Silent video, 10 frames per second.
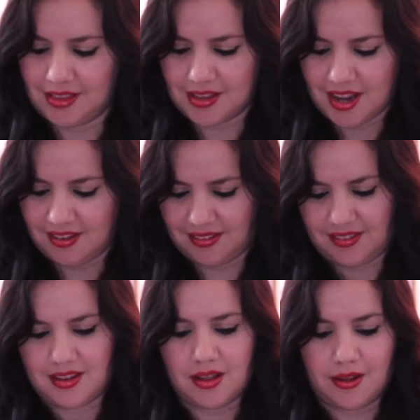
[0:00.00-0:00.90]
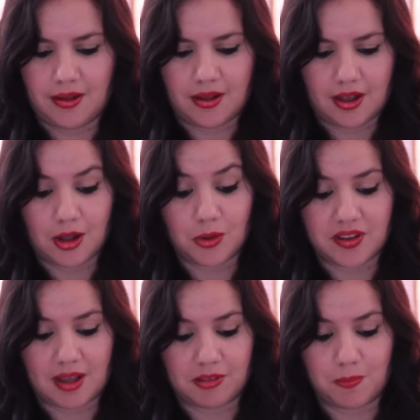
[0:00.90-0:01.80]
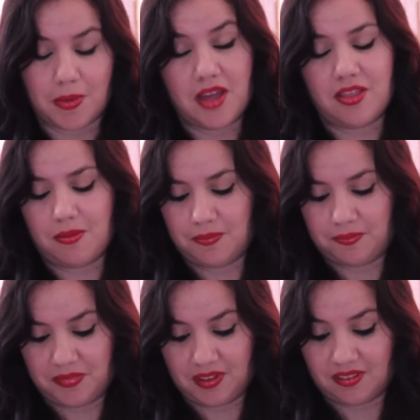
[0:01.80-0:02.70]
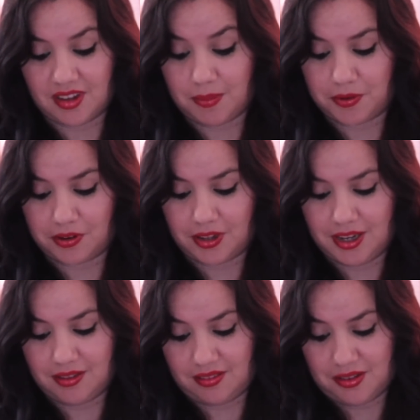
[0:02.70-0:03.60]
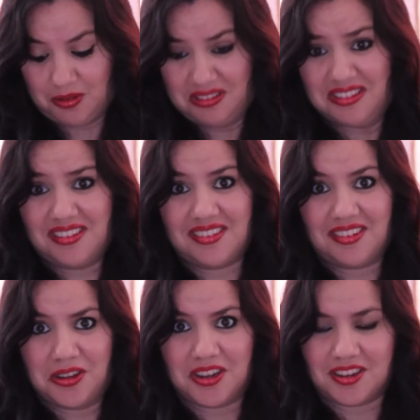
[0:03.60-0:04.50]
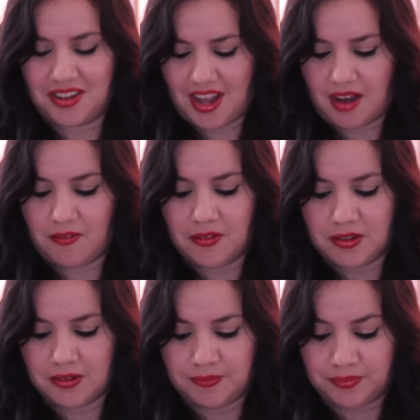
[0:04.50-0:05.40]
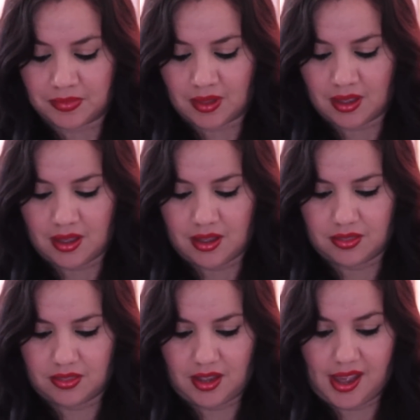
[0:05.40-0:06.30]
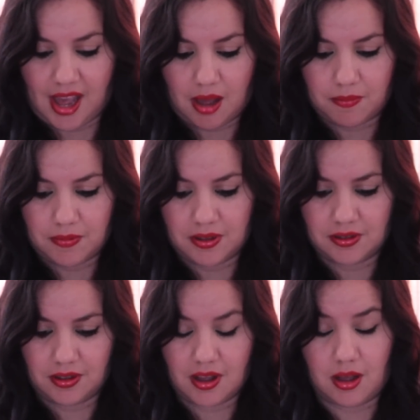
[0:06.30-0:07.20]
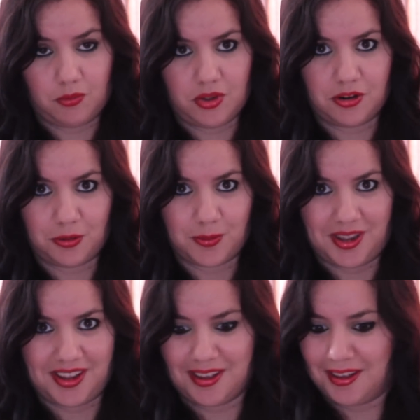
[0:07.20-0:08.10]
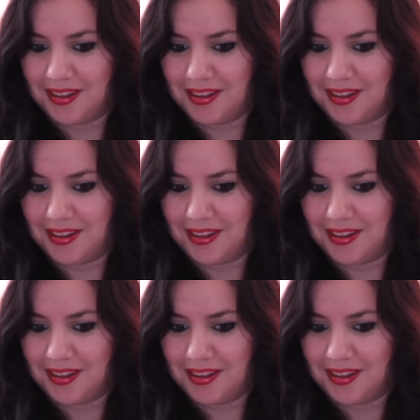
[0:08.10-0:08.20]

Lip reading: Nice. I will have to buy them separately, so this is good to have the cap come with your wig.